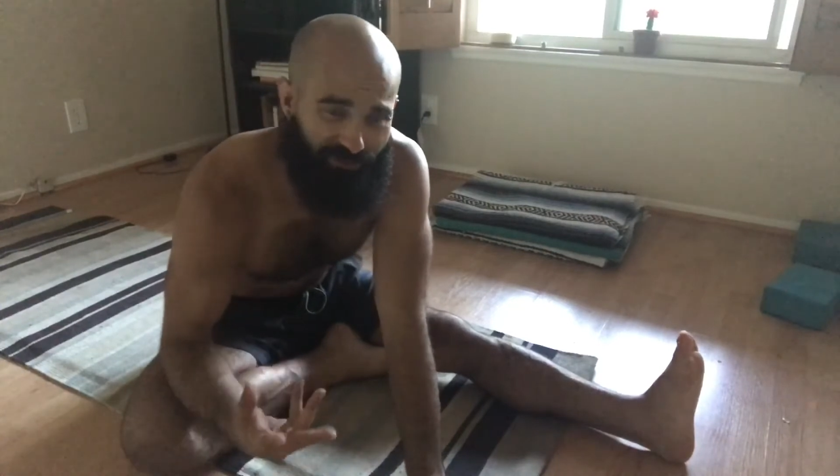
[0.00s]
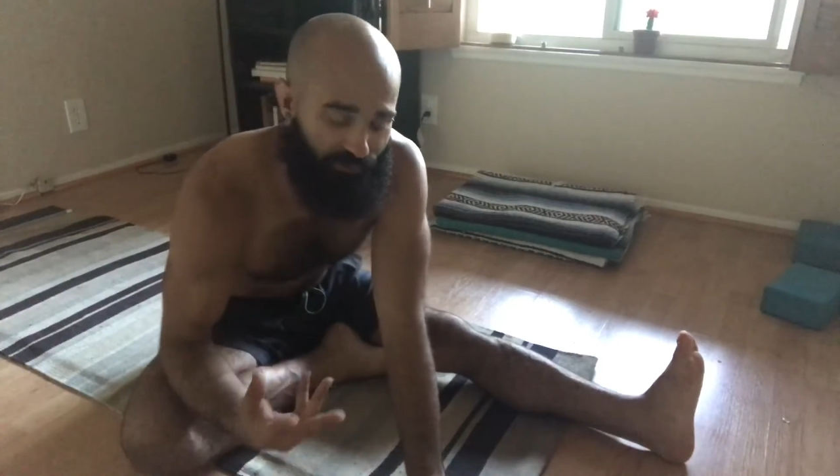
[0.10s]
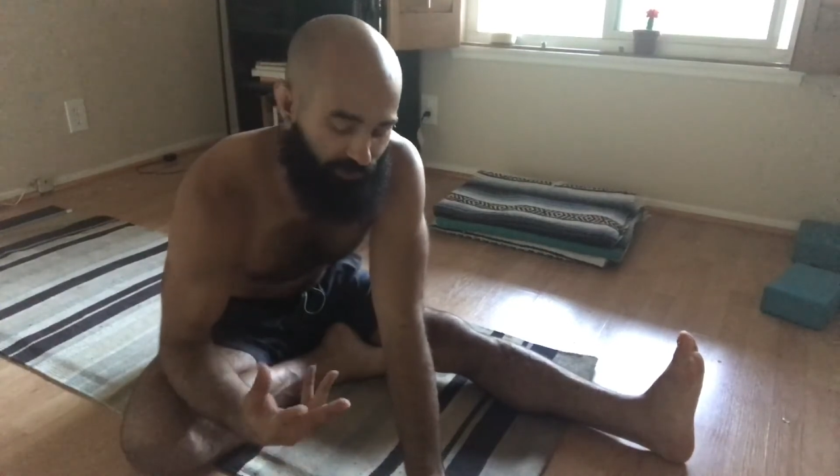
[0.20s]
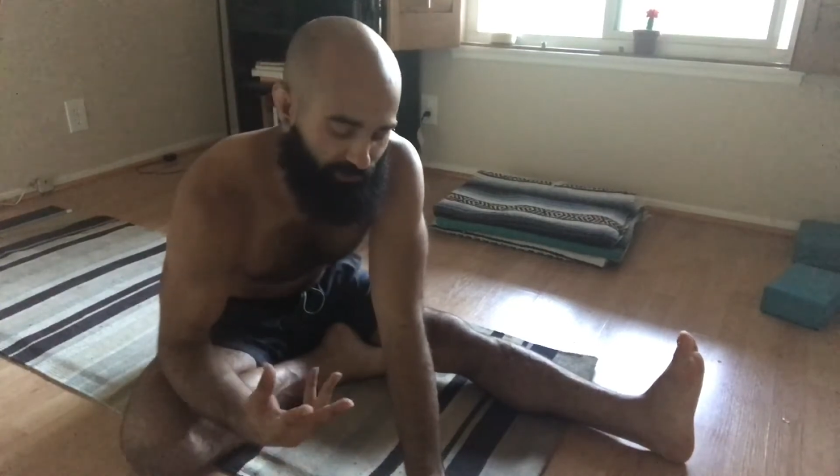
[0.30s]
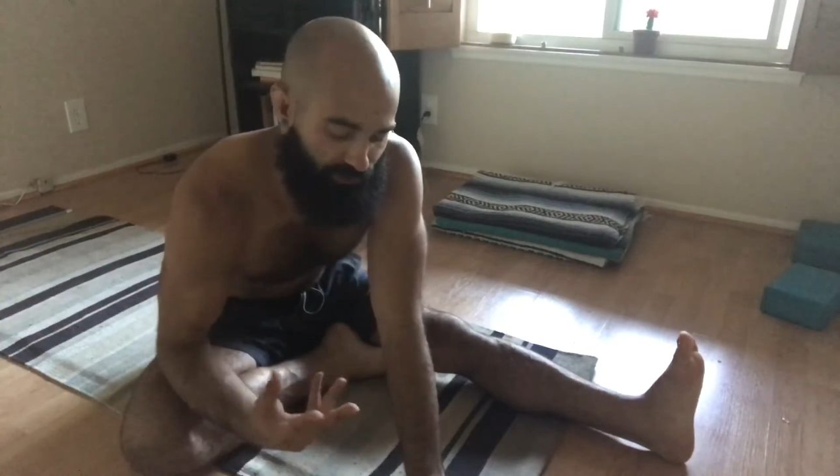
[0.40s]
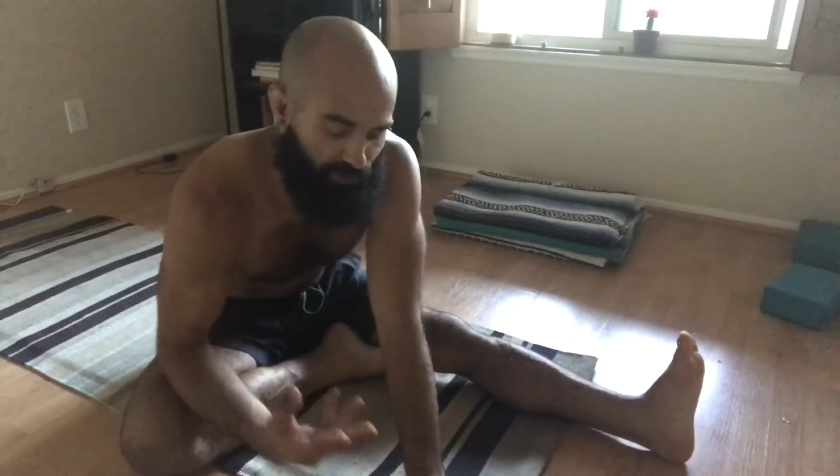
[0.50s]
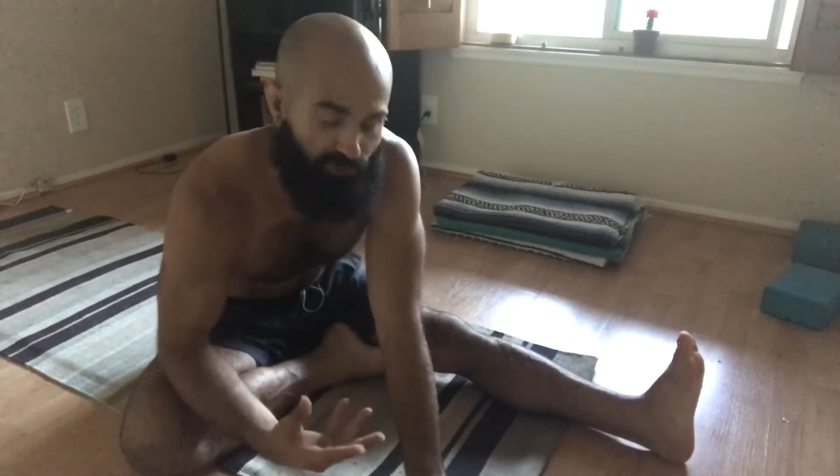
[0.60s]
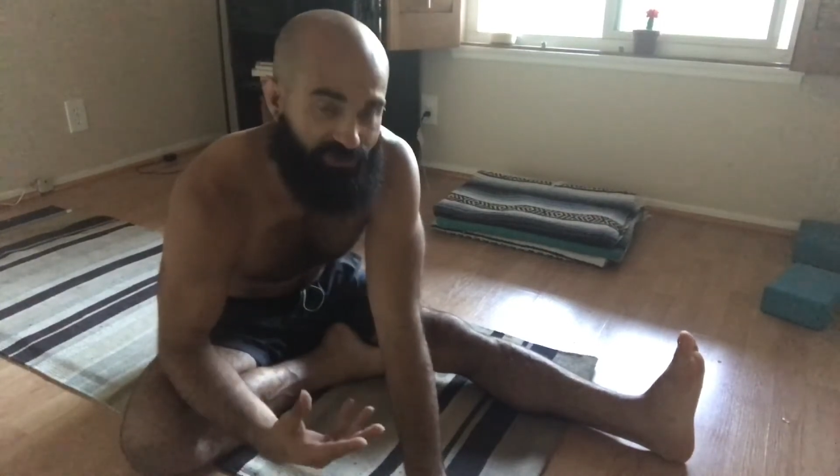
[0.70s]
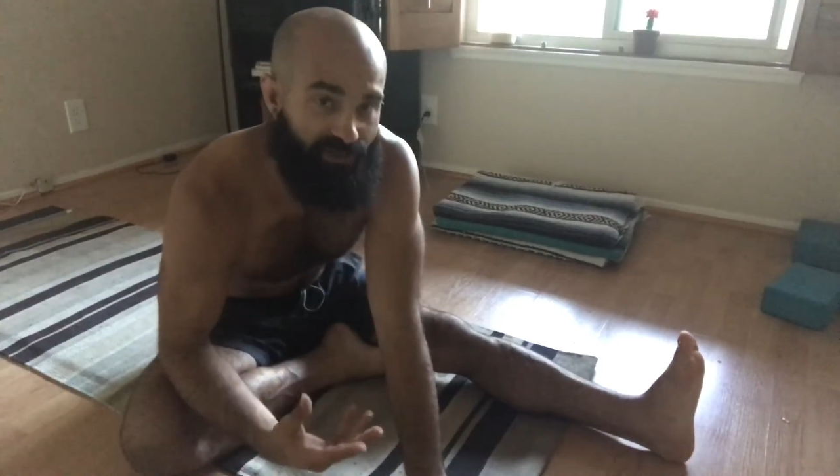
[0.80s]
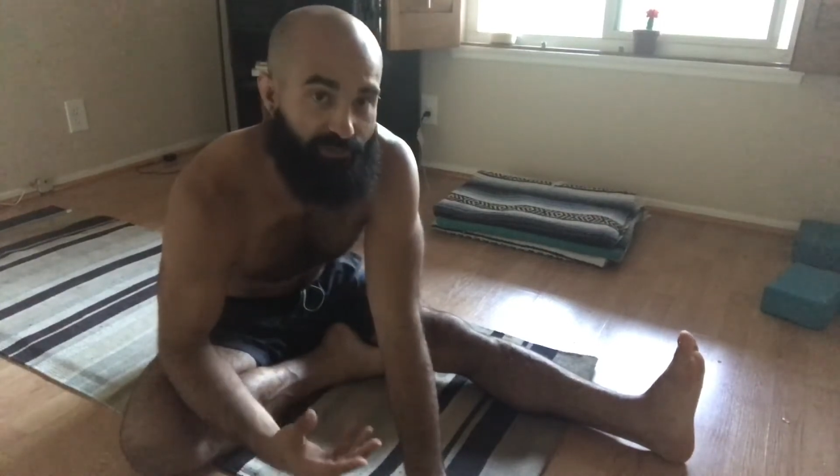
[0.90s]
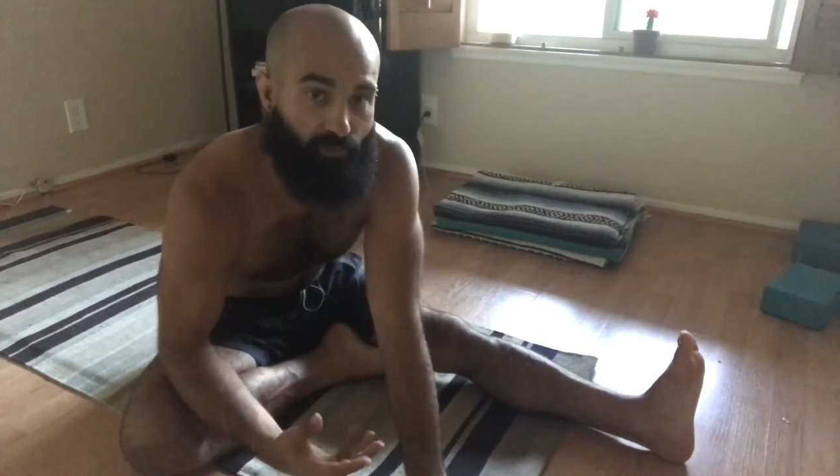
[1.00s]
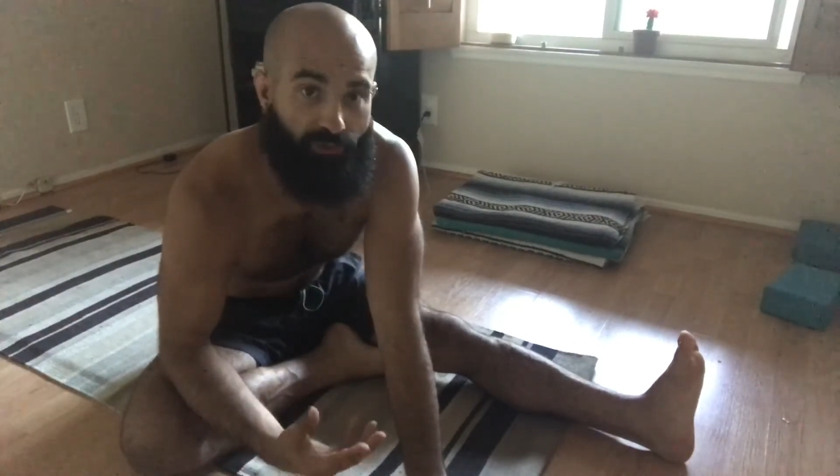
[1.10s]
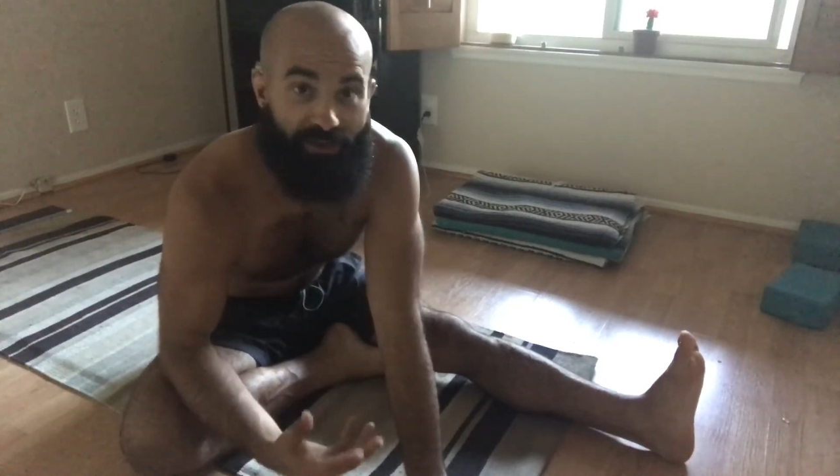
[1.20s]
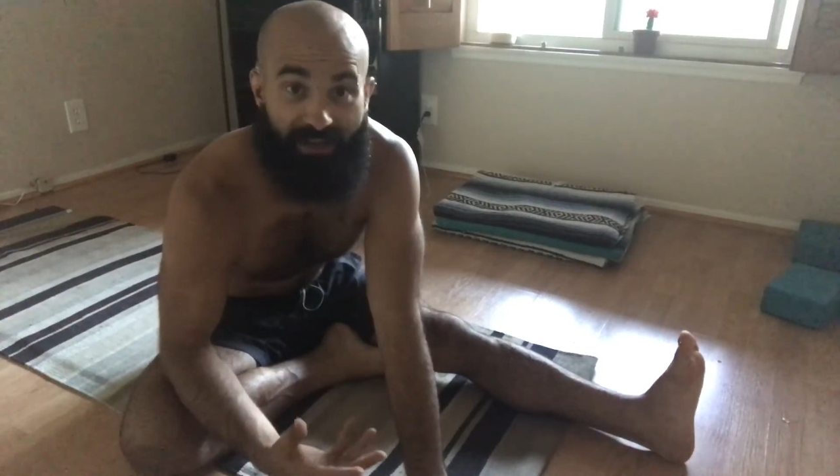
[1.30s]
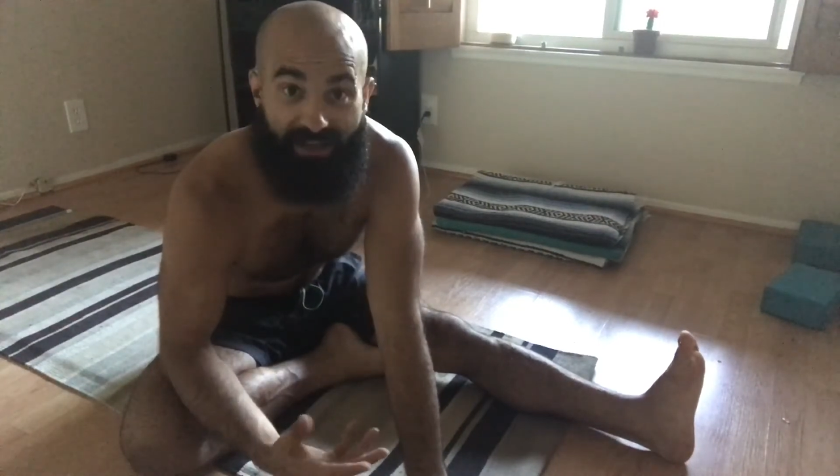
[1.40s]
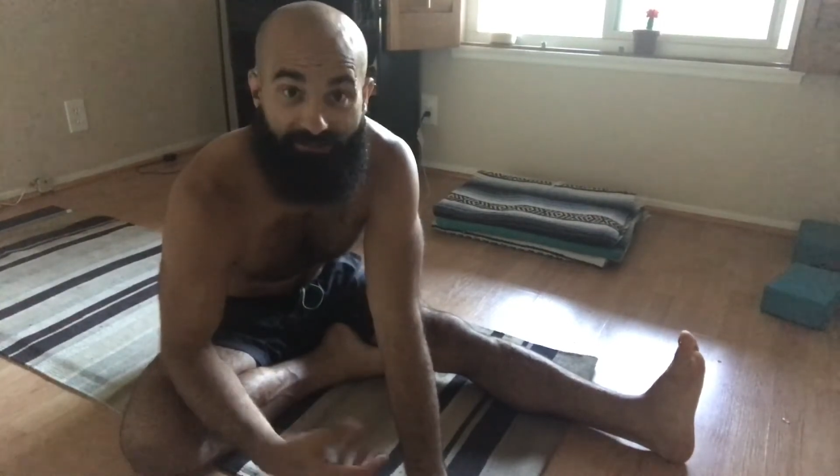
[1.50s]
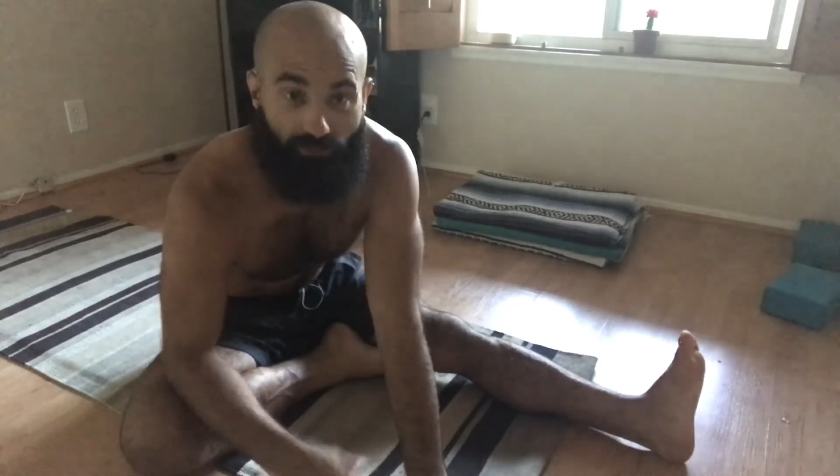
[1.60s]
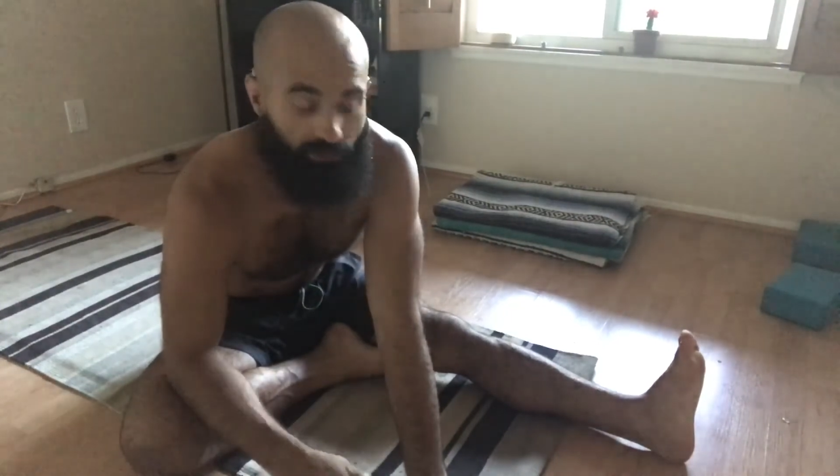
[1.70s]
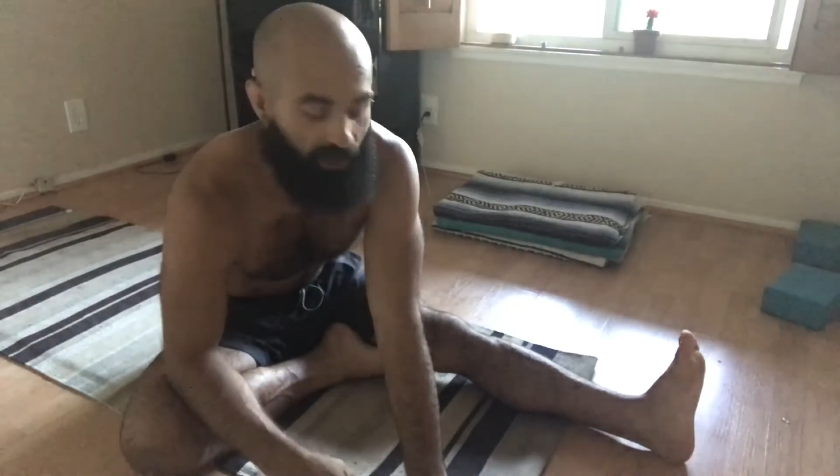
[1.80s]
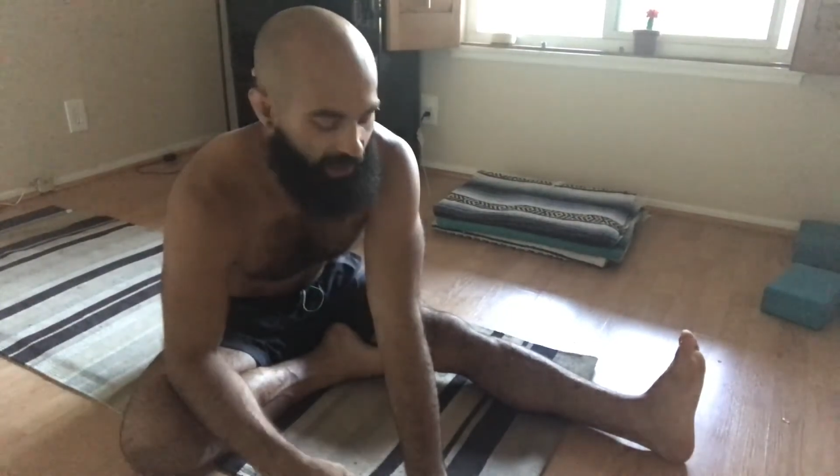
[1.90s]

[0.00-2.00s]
either the nose tip or the navel.